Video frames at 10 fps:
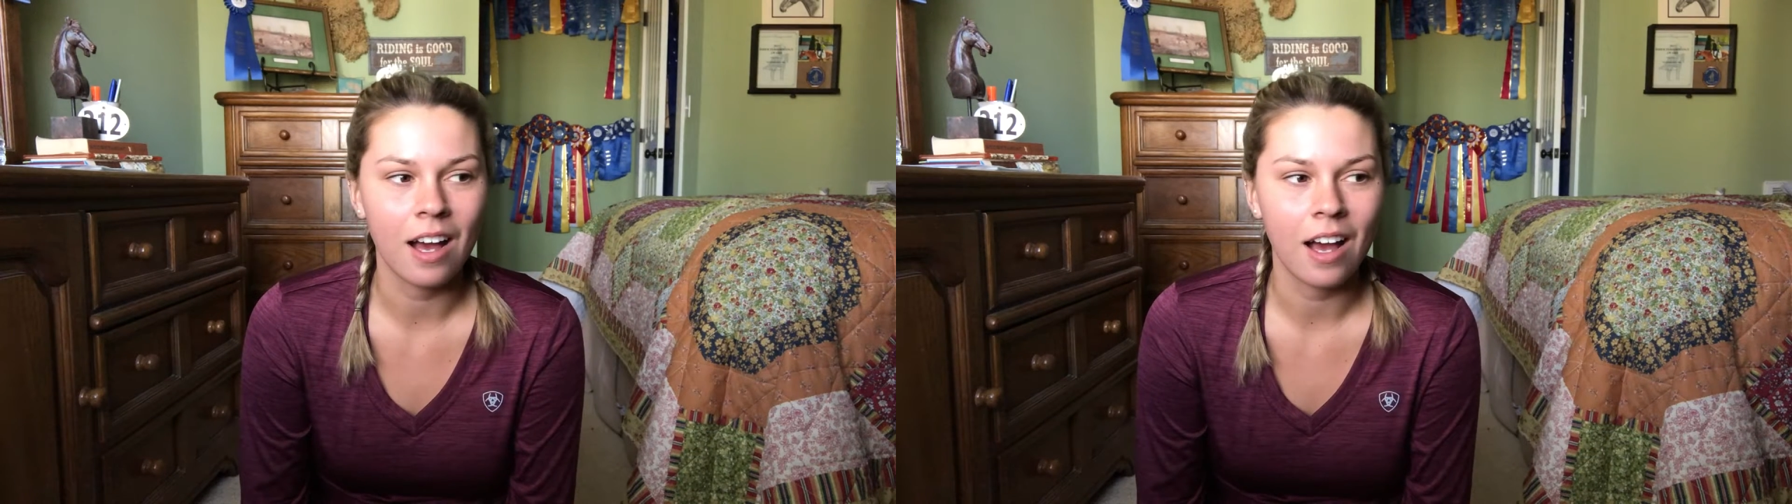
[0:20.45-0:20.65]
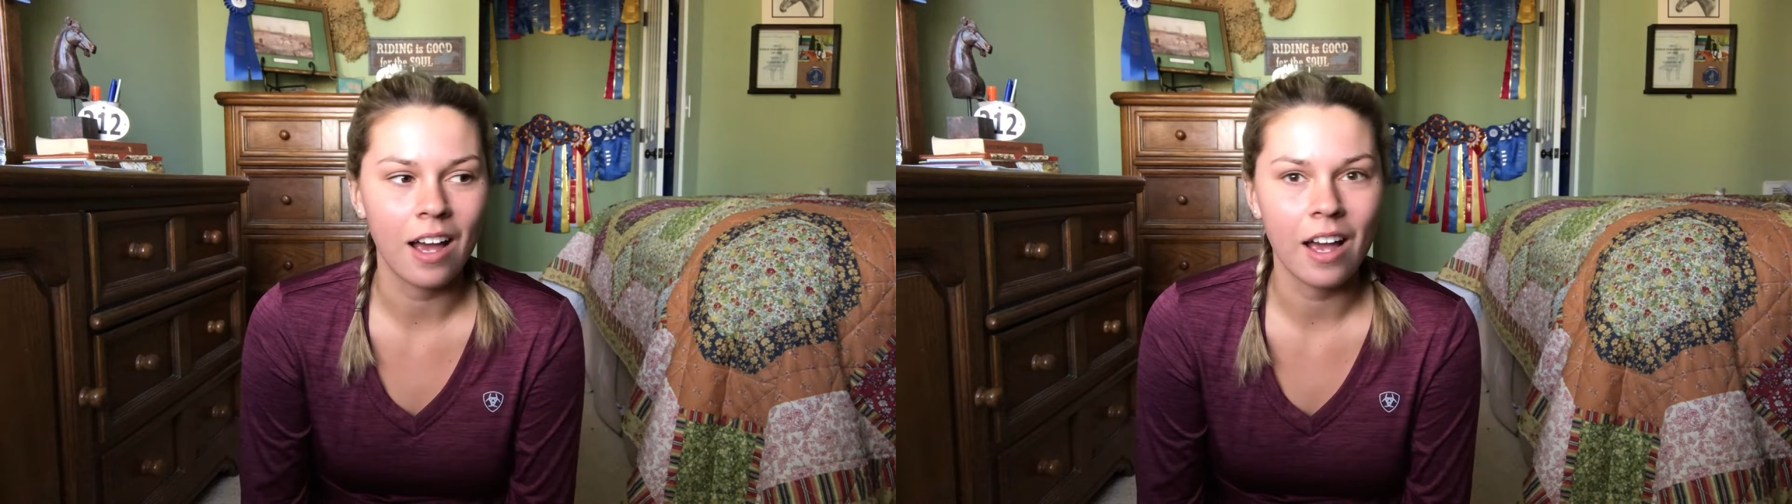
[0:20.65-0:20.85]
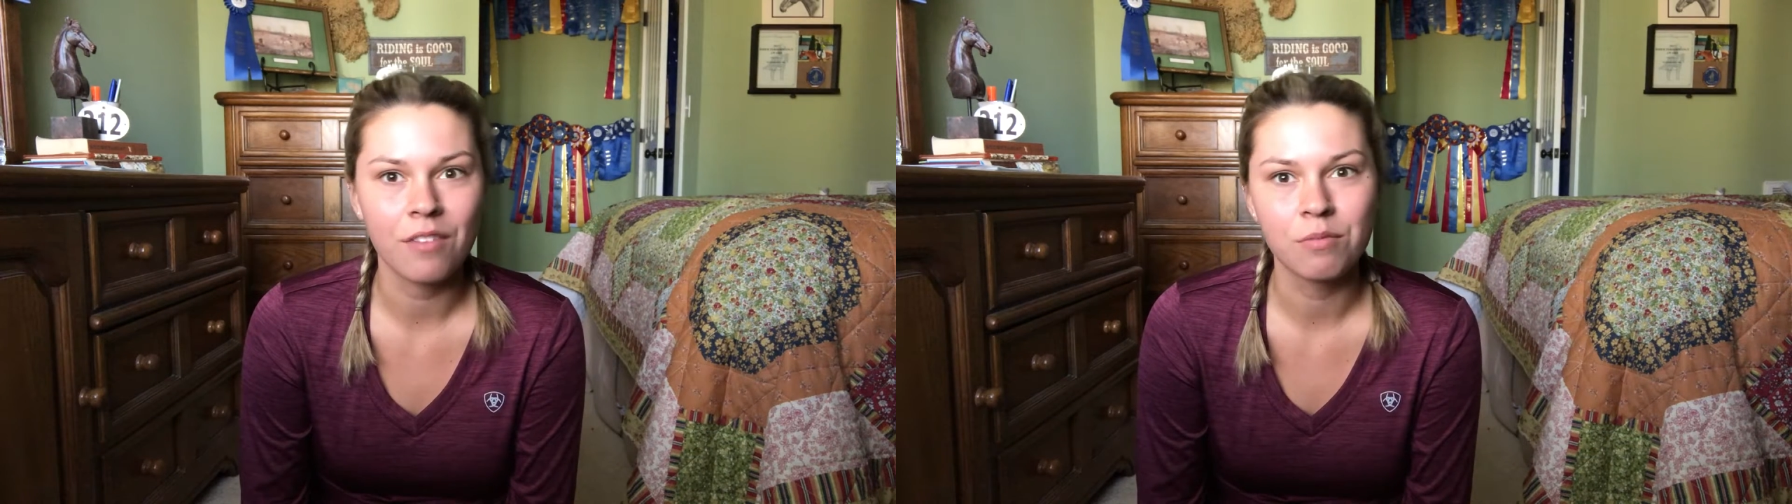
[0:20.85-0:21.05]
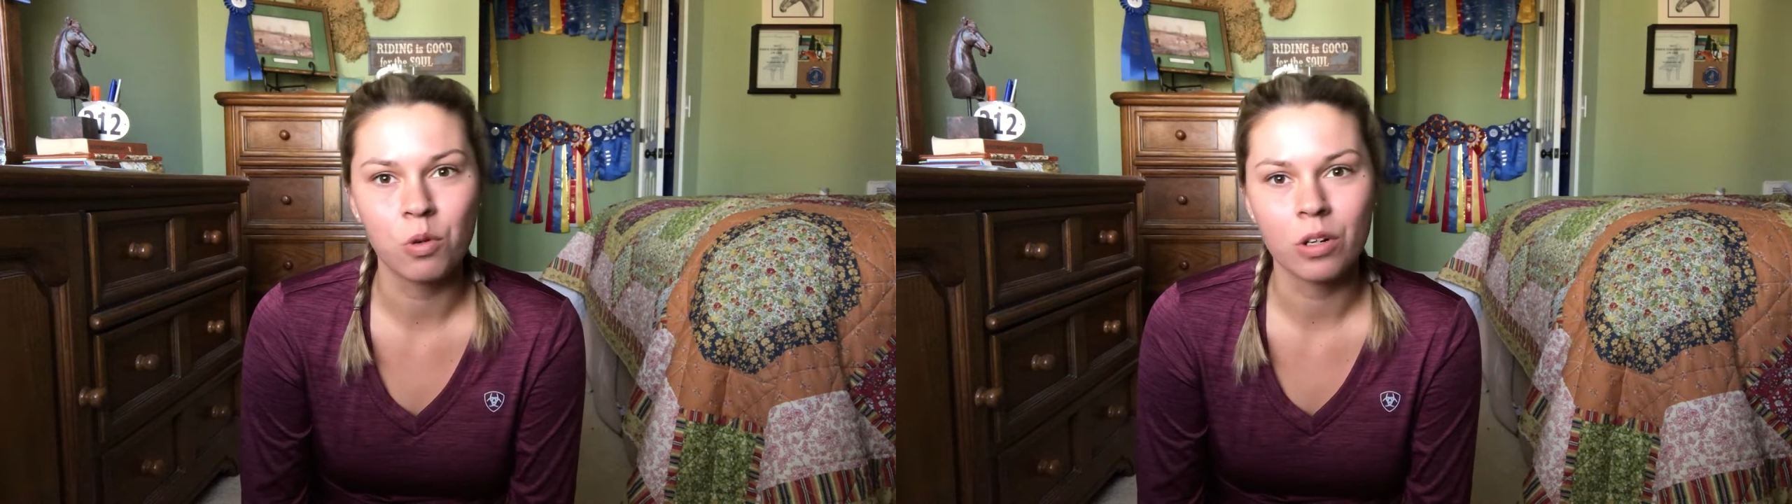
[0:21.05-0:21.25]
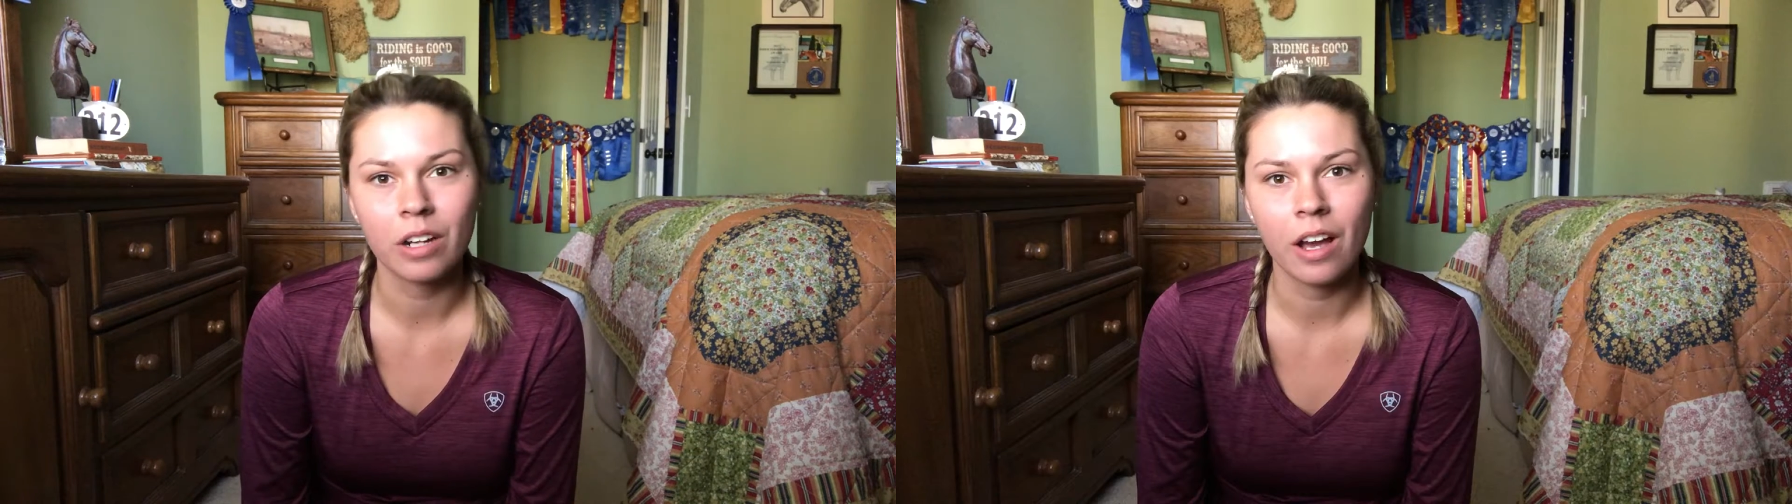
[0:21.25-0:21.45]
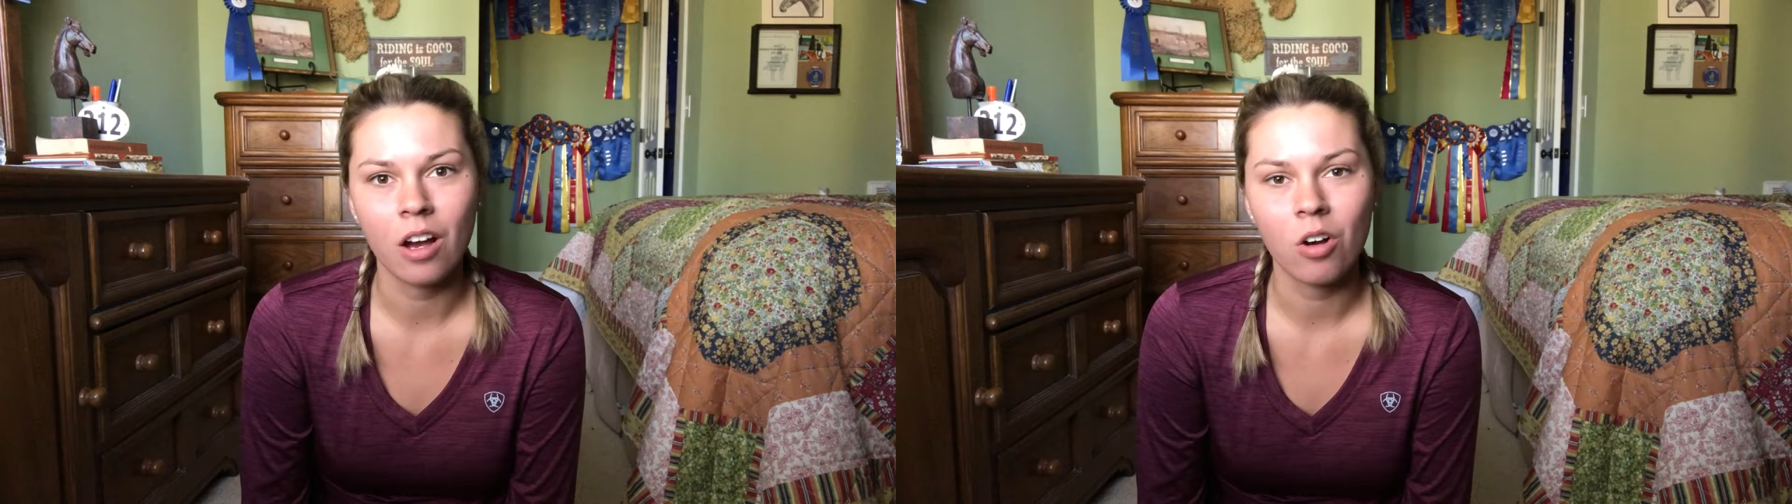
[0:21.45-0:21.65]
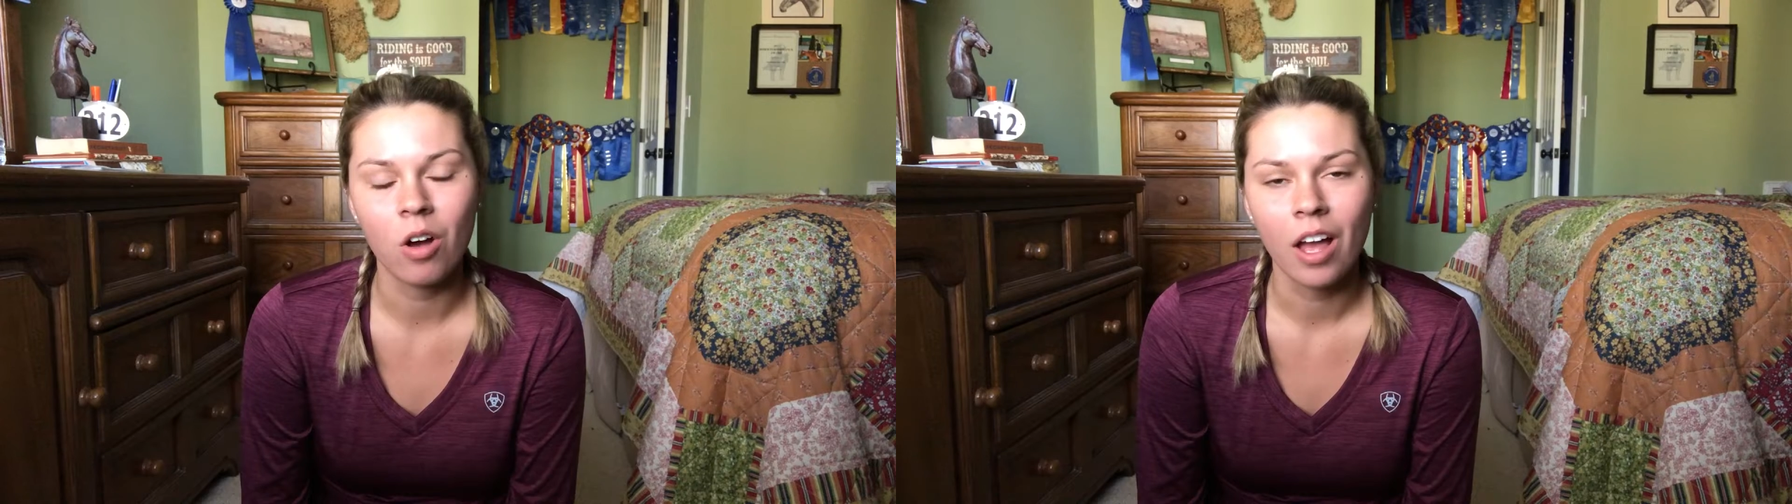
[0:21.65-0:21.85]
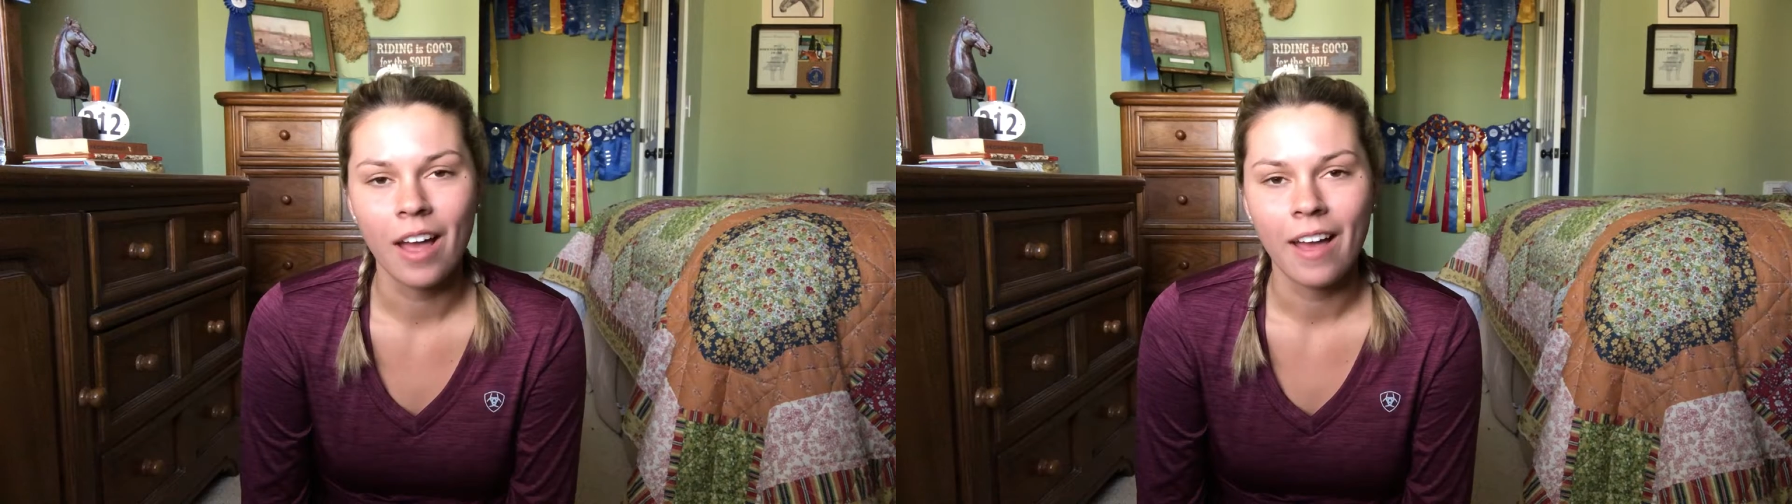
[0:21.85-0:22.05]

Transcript: I have more now